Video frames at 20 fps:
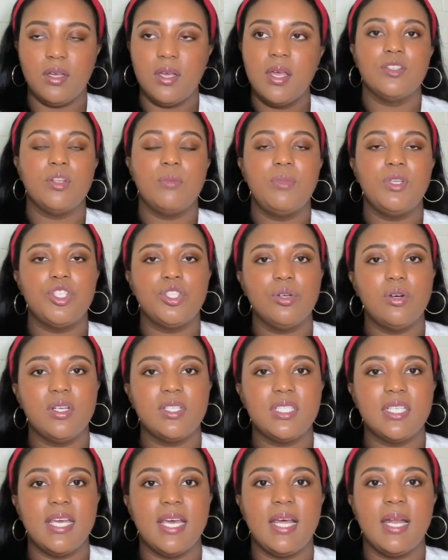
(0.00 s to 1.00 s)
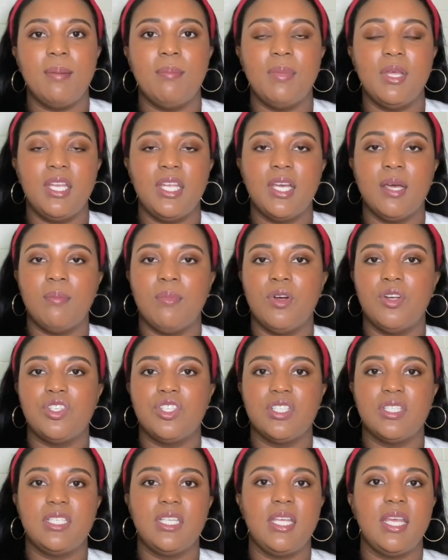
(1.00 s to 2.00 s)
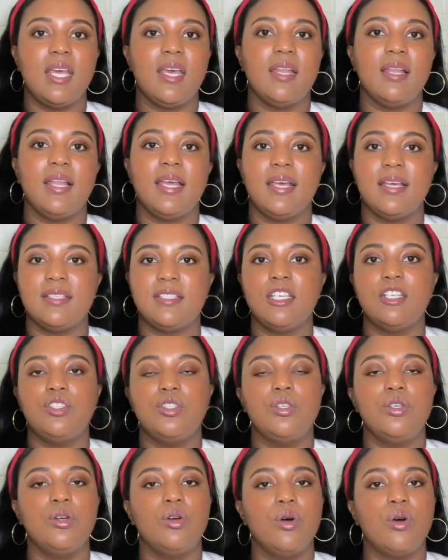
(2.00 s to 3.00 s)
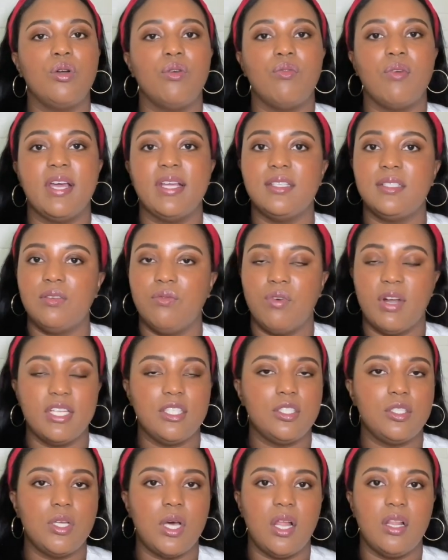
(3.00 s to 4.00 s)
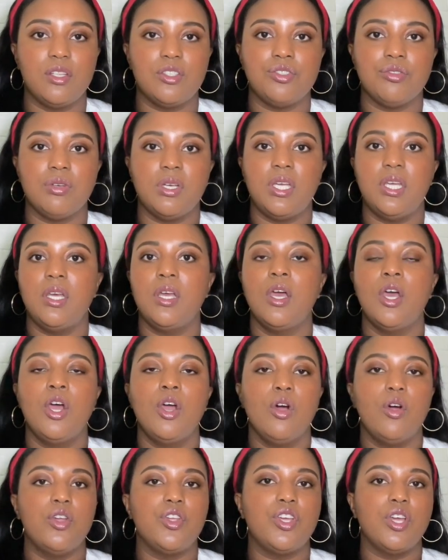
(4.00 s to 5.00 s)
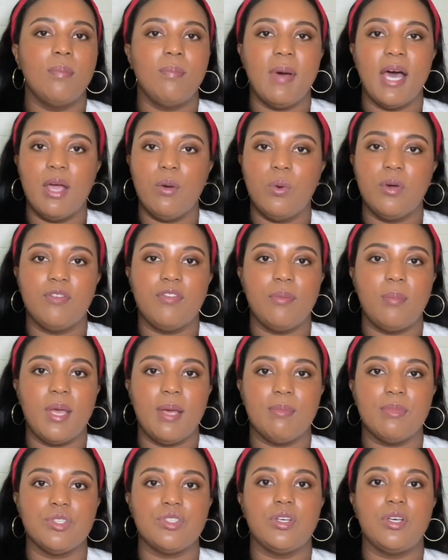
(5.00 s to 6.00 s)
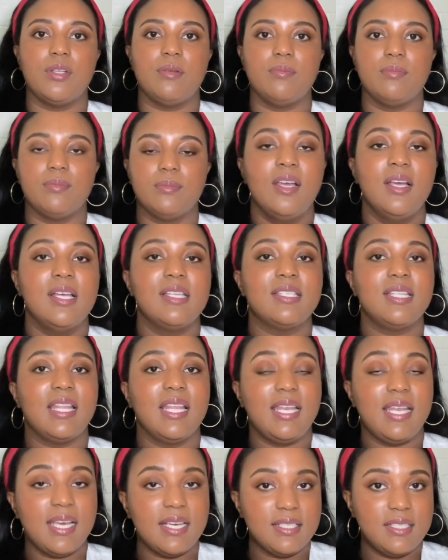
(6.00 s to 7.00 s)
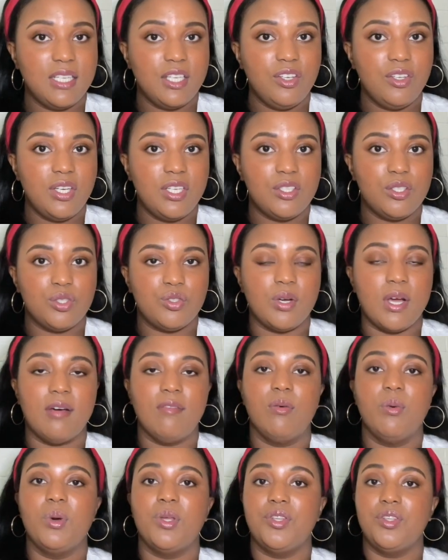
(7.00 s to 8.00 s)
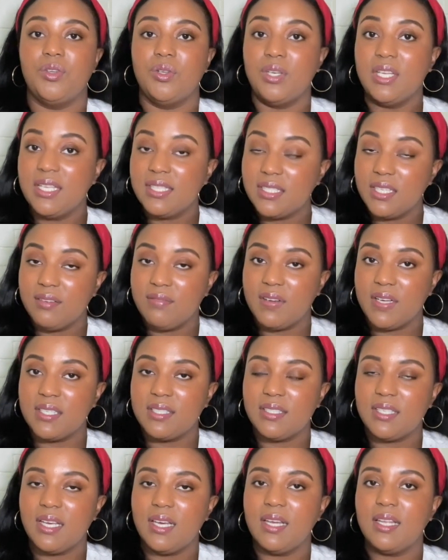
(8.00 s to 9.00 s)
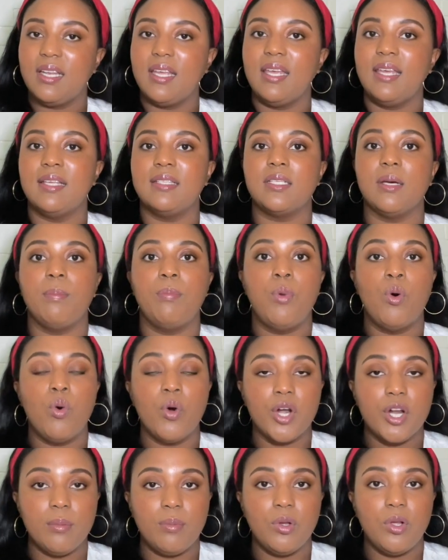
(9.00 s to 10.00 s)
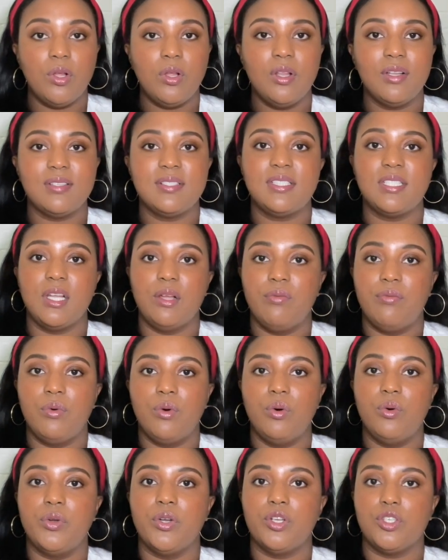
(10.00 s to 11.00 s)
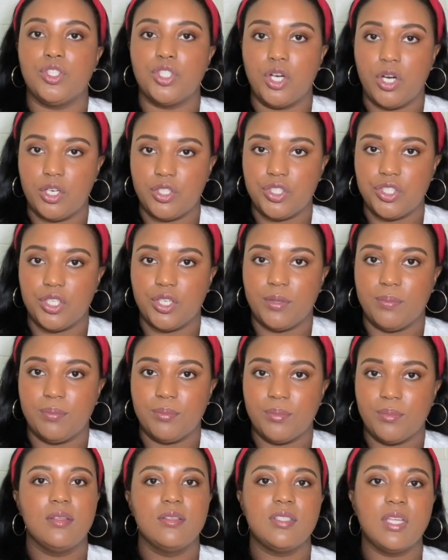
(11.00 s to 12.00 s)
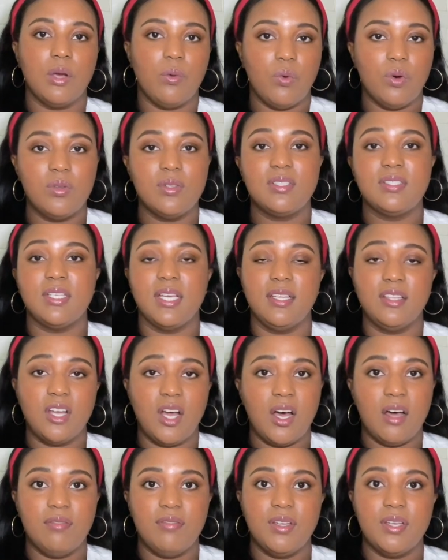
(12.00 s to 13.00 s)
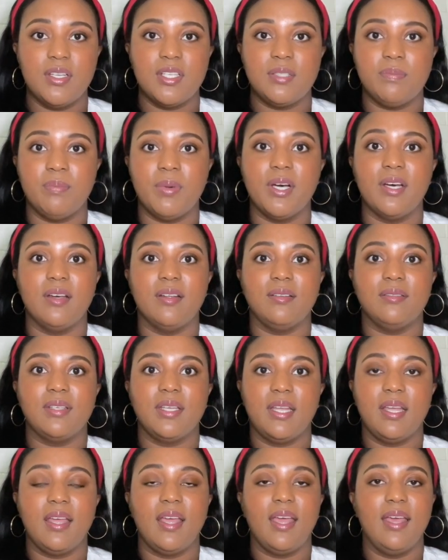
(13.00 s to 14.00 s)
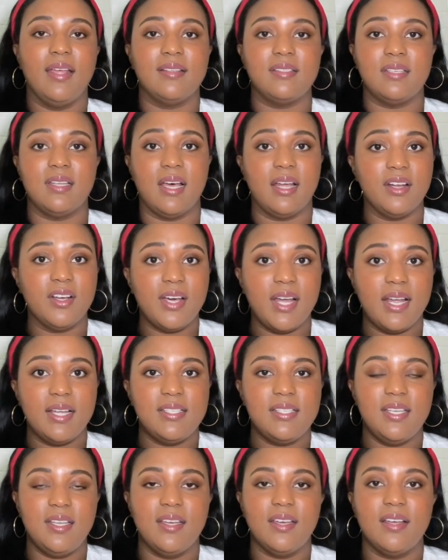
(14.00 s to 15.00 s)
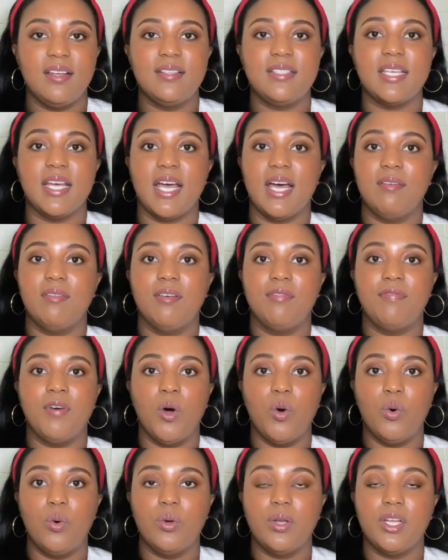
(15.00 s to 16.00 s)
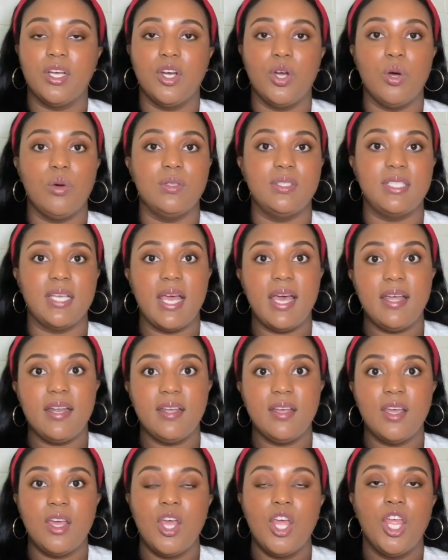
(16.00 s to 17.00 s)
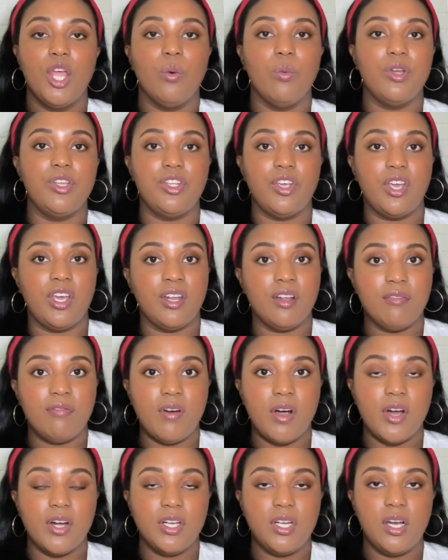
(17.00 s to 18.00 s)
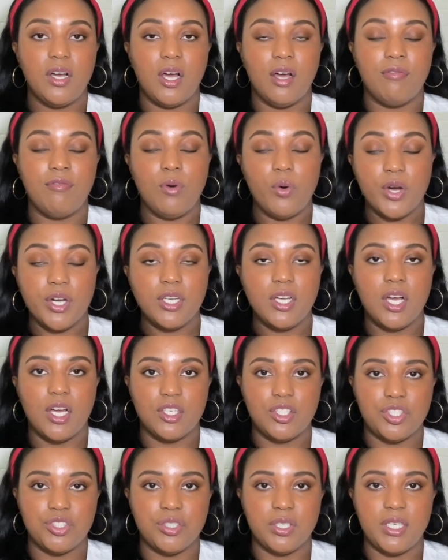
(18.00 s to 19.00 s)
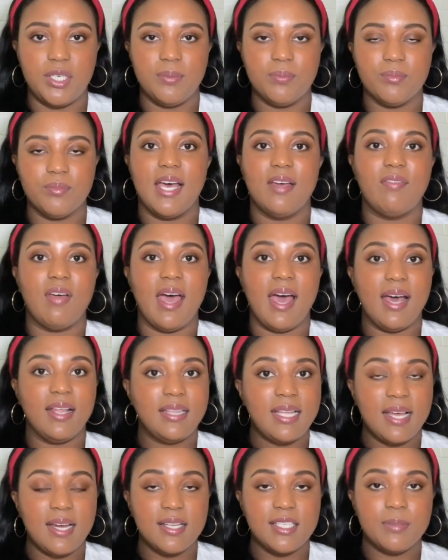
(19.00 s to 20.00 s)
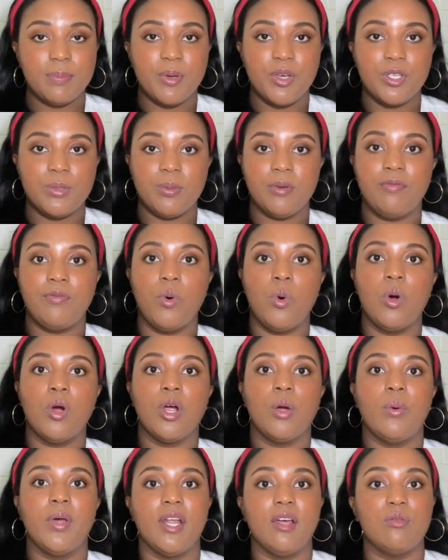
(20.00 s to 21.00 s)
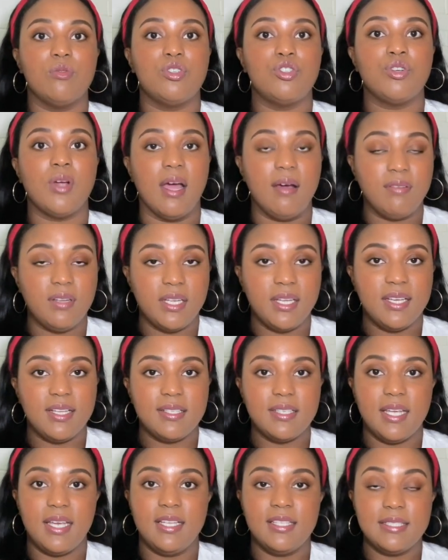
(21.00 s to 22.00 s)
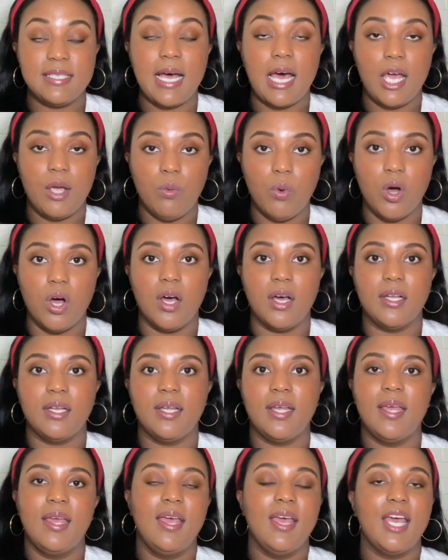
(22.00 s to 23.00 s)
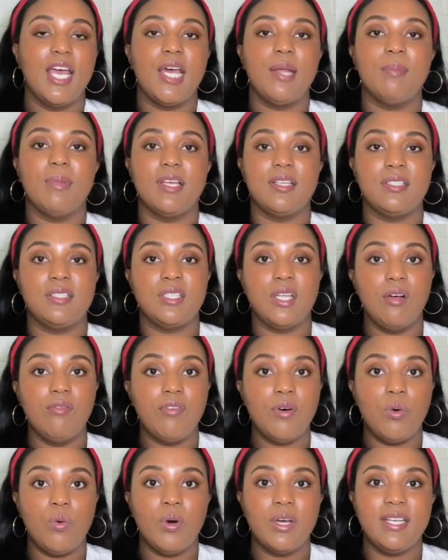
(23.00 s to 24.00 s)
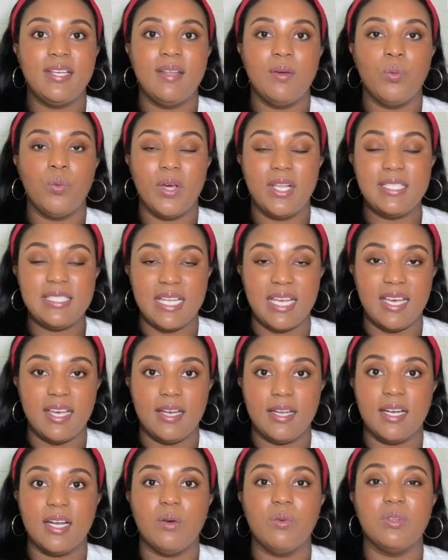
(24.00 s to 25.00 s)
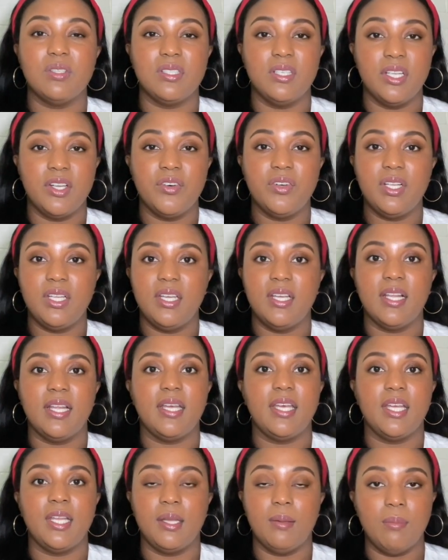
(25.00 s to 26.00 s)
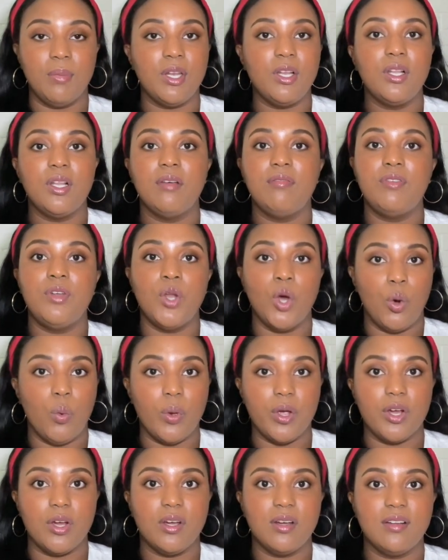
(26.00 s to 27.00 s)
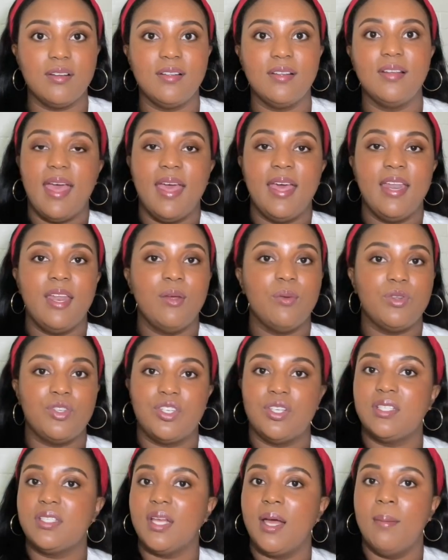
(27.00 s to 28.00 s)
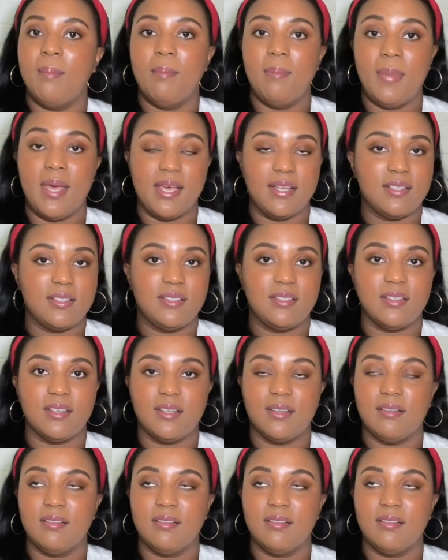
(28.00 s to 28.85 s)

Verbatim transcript: So be sure to get a mini emergency kit. Like I said, you can go to right, right to Dollar Tree or you can buy one from Amazon. So the next thing you need to travel with, you need to invest in is a portable cell phone charger. So I won't state the obvious, but it's not a good idea to have a phone go dead when you're in a foreign, a foreign country. I've had that experience before when I was traveling in, in Taiwan and my cell phone went, went dead and I was literally like in the middle of nowhere and it was just a mess.